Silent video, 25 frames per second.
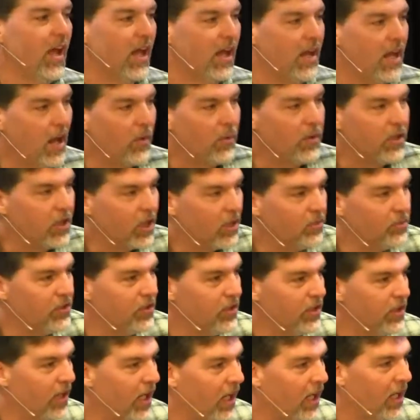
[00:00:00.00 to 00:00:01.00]
and now we come
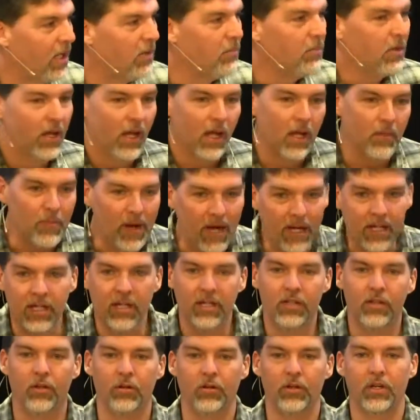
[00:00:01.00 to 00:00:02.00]
to the game and my
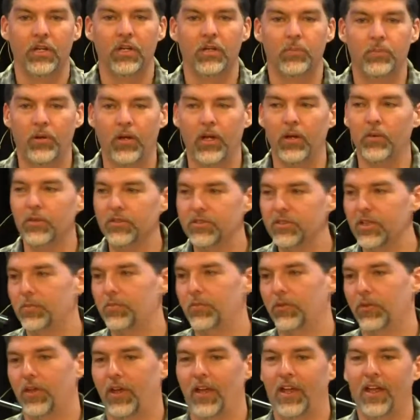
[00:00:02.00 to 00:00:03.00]
kid don't get to play. What's
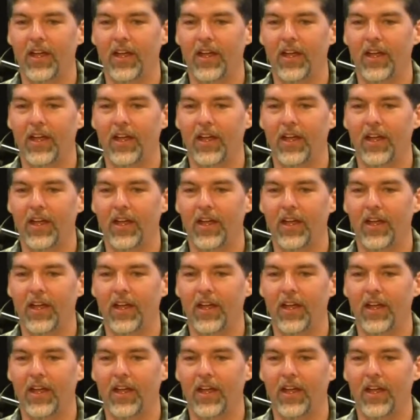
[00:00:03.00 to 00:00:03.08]
up with that?